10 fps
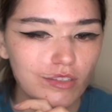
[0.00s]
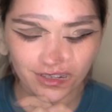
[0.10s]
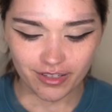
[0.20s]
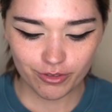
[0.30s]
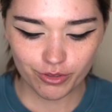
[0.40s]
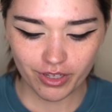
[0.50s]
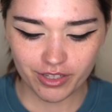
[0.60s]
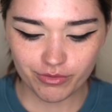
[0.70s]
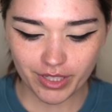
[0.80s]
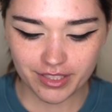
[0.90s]
and also I
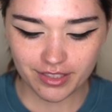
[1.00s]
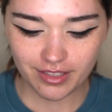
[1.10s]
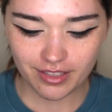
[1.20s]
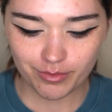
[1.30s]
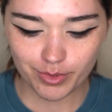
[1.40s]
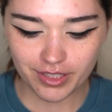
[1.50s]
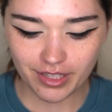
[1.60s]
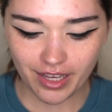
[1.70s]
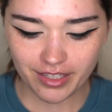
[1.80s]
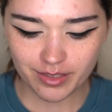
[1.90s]
corrected a little bit the
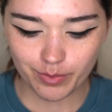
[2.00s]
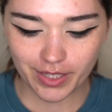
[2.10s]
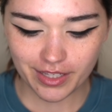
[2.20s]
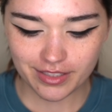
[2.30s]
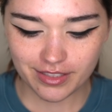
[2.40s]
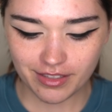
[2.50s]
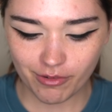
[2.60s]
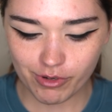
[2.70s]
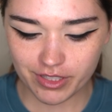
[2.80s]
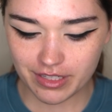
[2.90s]
lines because I
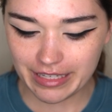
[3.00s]
went